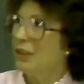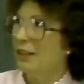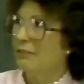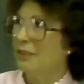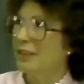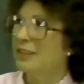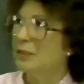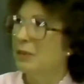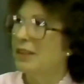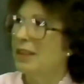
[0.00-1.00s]
our
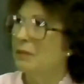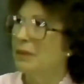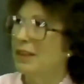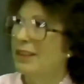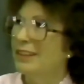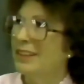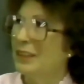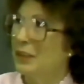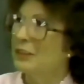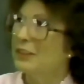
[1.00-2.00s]
friends become a little